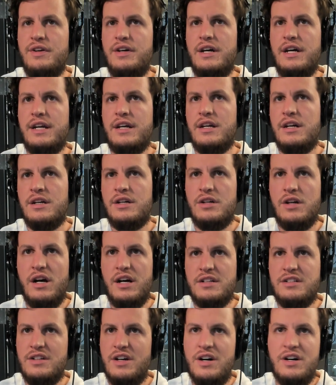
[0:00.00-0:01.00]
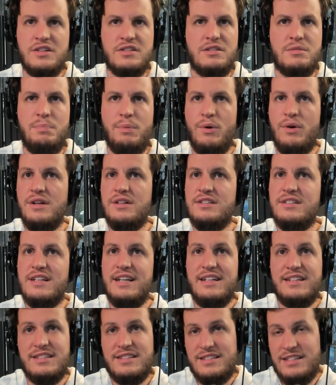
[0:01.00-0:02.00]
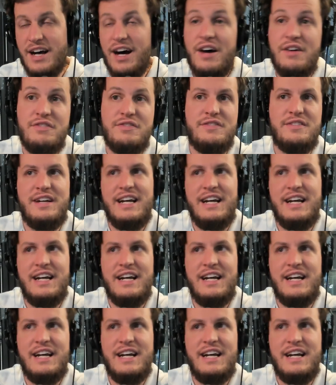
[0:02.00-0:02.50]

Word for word: feel like across all sports, it's Ooh. tough.